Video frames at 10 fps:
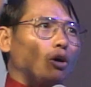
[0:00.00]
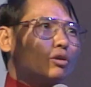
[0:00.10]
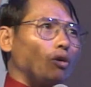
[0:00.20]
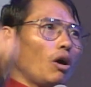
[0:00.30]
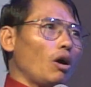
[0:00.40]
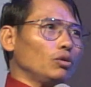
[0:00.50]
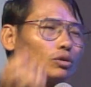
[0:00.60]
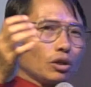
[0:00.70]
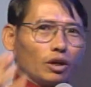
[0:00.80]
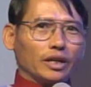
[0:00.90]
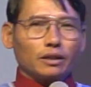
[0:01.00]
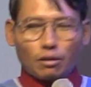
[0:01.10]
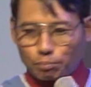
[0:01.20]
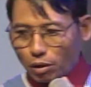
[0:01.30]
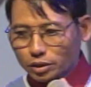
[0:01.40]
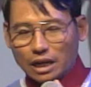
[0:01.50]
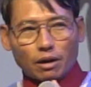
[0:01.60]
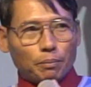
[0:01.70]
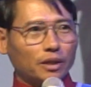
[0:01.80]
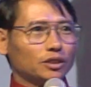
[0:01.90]
to do o du to no ne ba
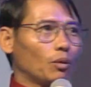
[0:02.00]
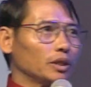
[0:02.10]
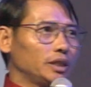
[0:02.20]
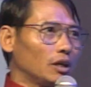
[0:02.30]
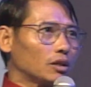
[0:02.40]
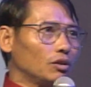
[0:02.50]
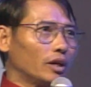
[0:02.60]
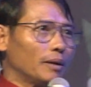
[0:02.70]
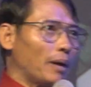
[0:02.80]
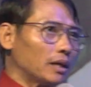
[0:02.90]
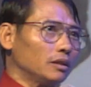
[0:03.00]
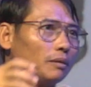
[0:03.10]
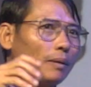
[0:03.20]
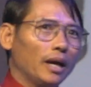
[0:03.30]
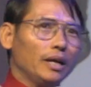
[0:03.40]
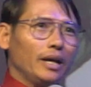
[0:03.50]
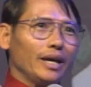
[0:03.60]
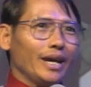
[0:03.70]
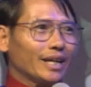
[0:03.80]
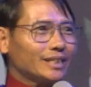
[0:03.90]
shi lo to no ne ba ti pa
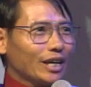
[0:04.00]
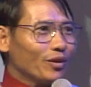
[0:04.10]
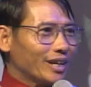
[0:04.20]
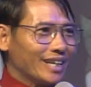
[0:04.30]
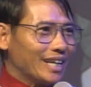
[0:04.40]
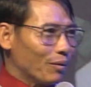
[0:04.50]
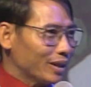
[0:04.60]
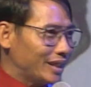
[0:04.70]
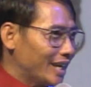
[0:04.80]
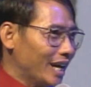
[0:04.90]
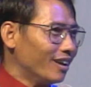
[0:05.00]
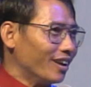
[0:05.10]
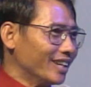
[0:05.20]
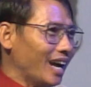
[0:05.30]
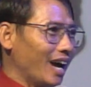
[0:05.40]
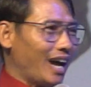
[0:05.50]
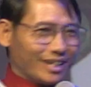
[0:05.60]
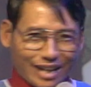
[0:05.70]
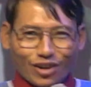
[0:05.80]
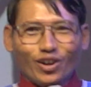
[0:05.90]
e ke cha yo de kana wa se ke lo lo ya a
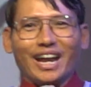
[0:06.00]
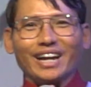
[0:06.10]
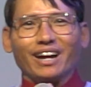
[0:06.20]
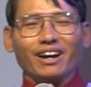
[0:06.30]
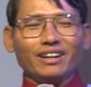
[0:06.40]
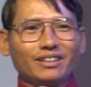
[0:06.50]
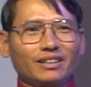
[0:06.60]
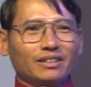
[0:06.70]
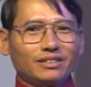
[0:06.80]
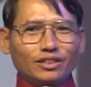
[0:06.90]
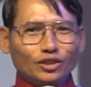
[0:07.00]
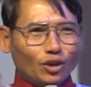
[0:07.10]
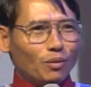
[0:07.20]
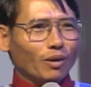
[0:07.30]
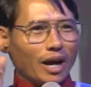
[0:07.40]
ta lo la la ne ti